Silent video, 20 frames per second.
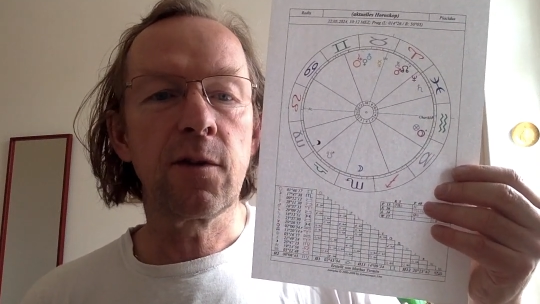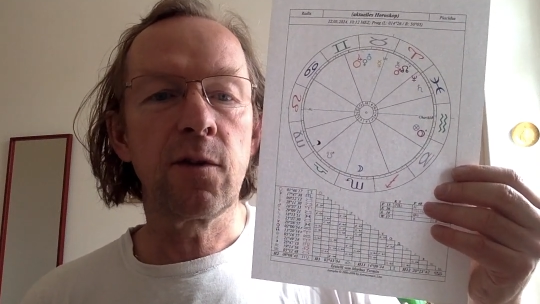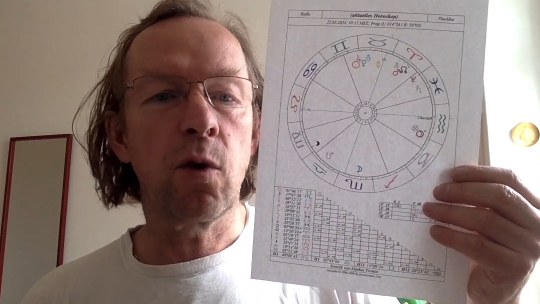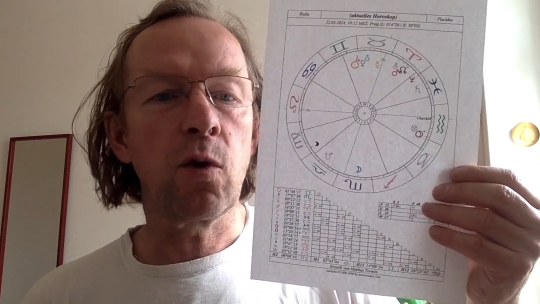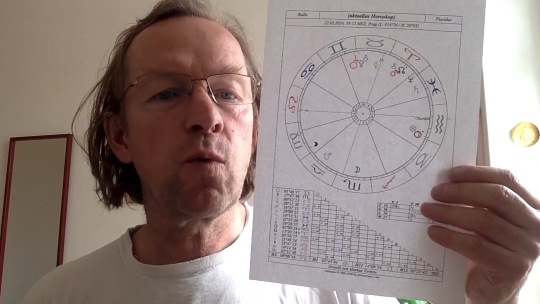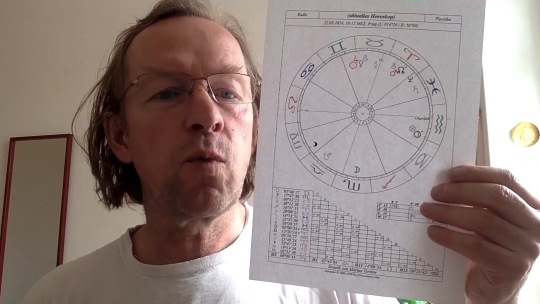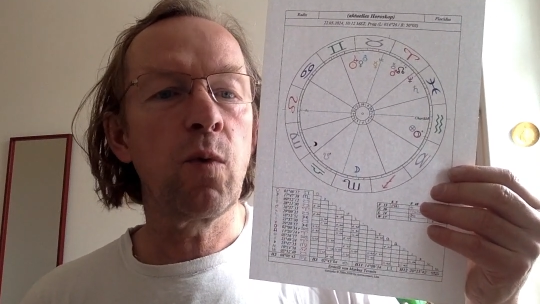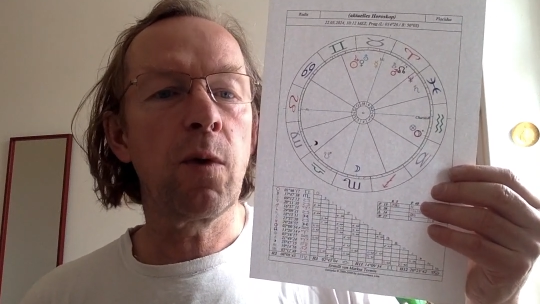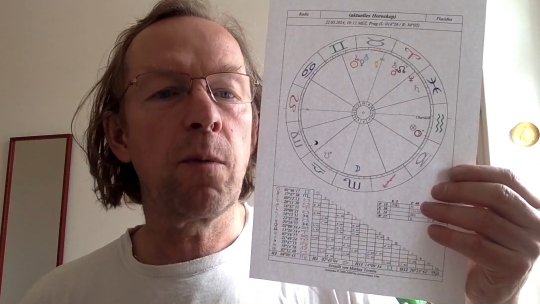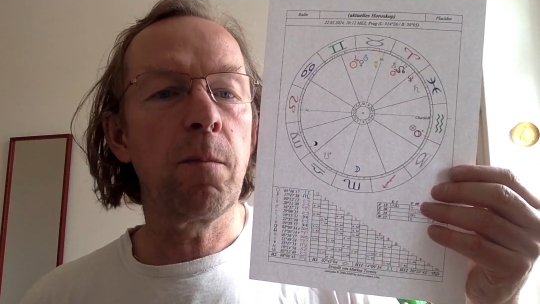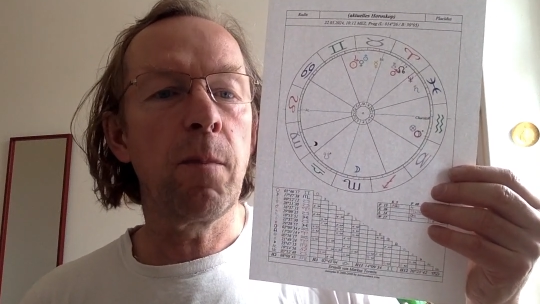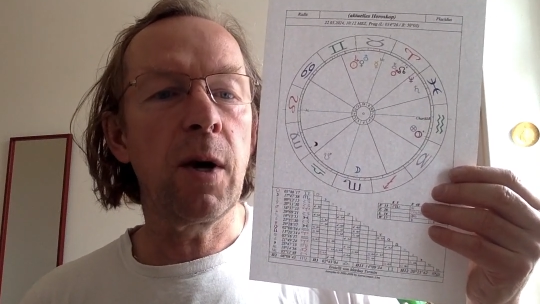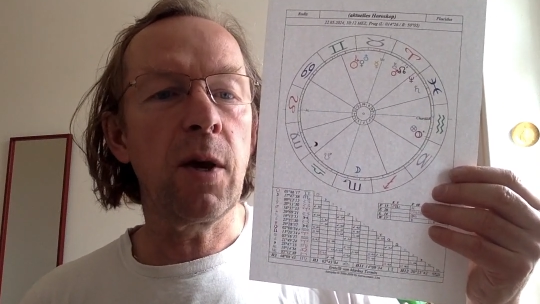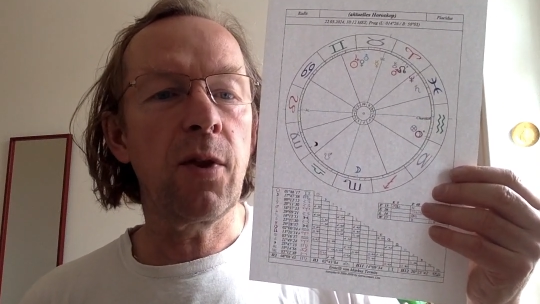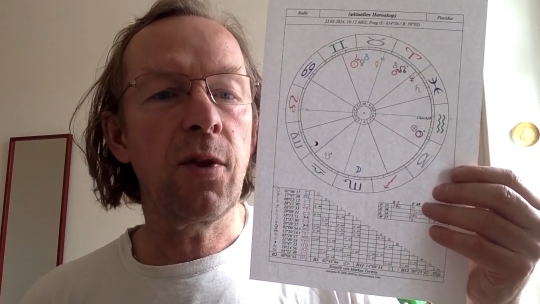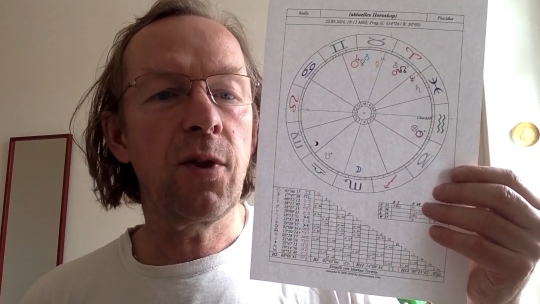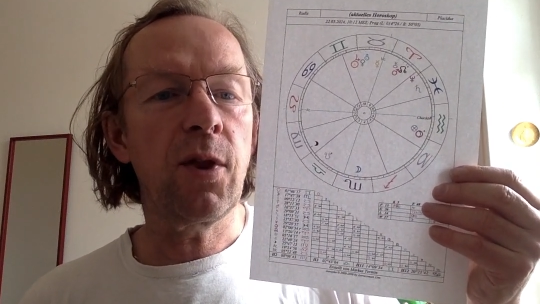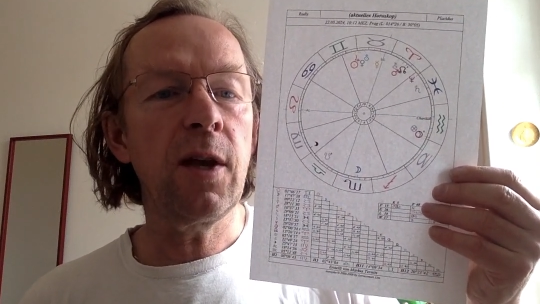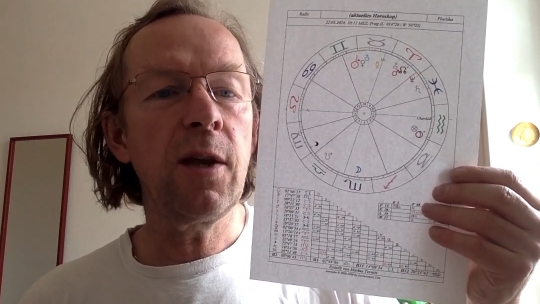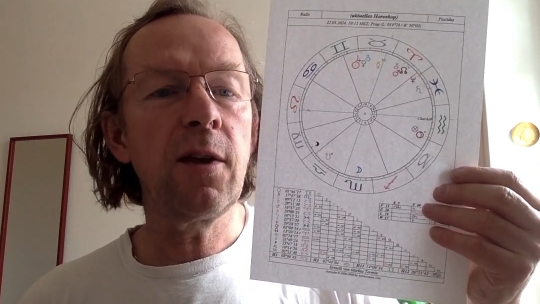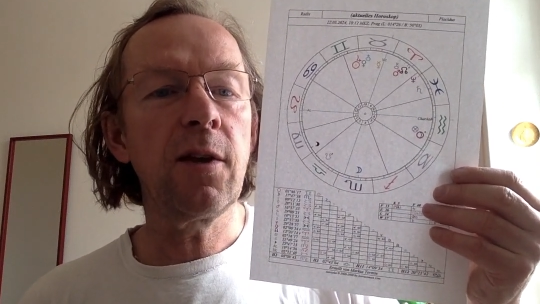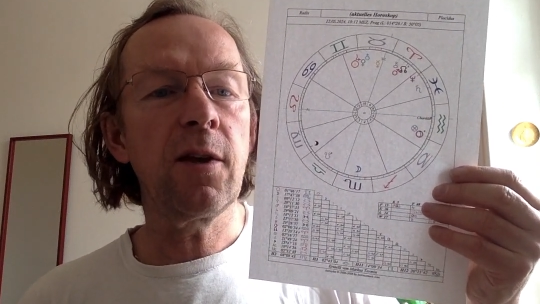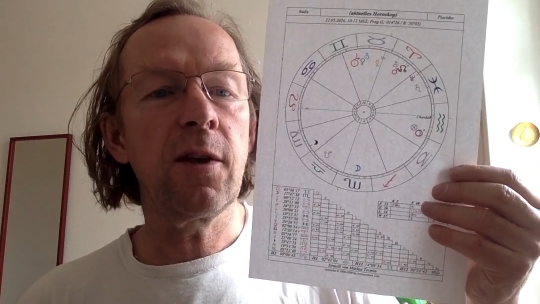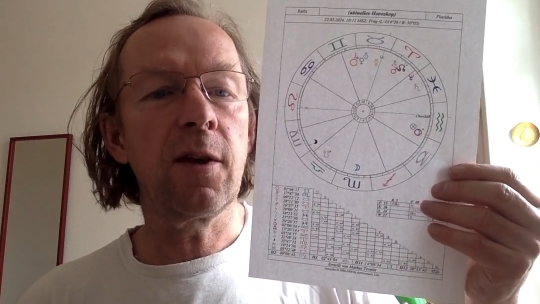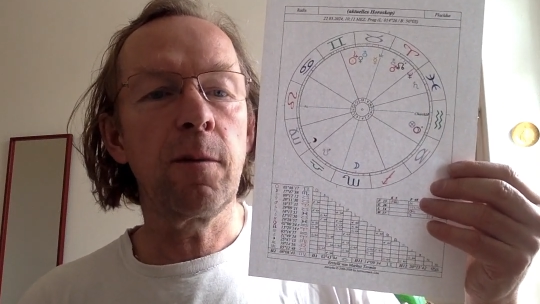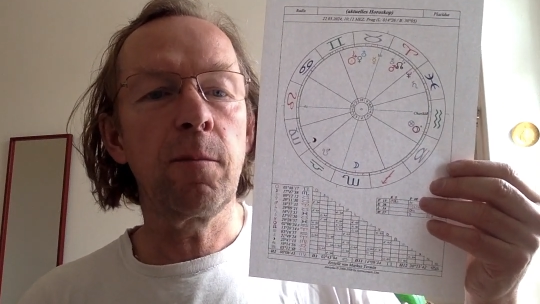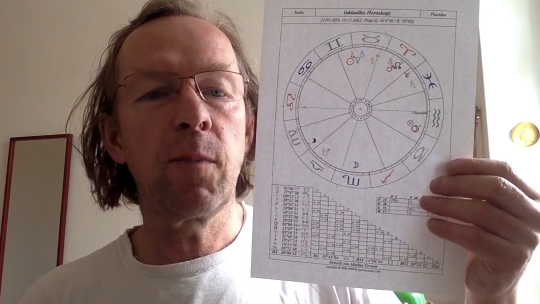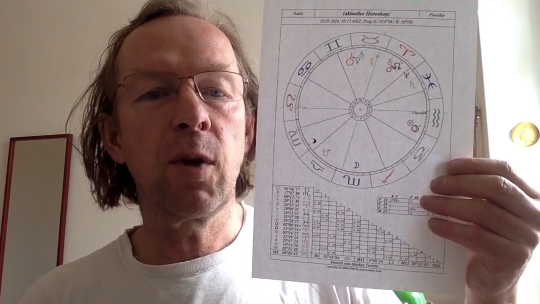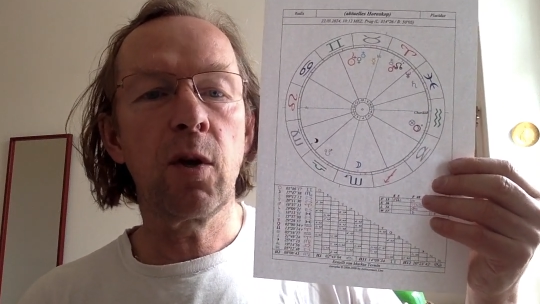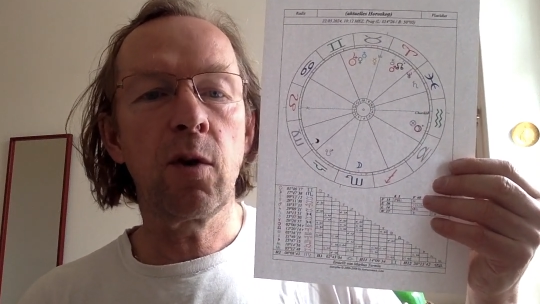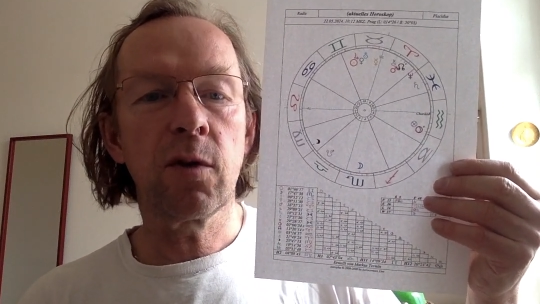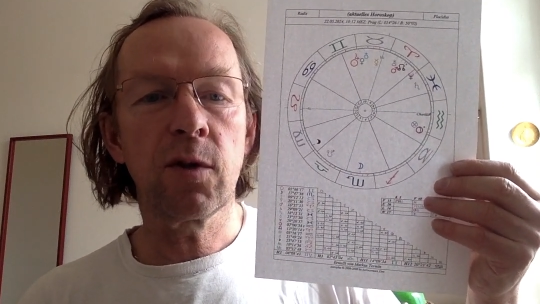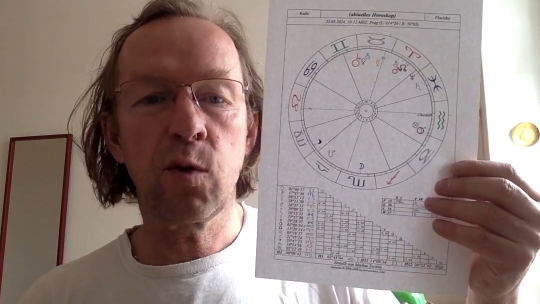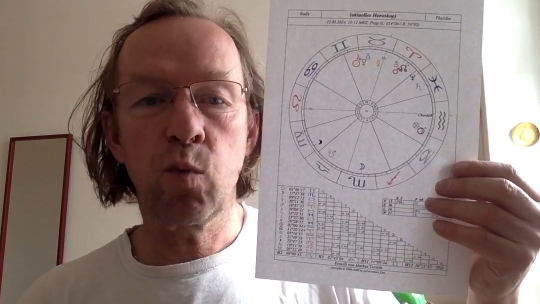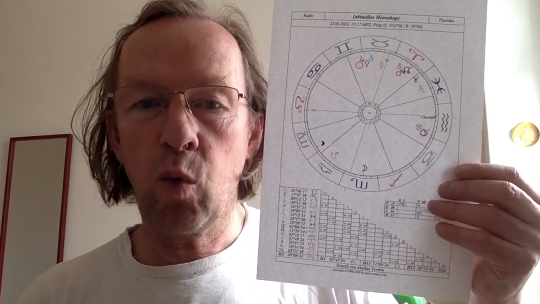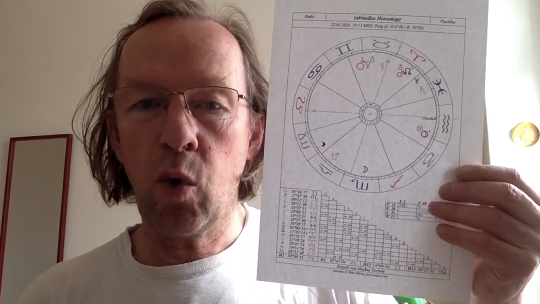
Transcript: not with my thinking, because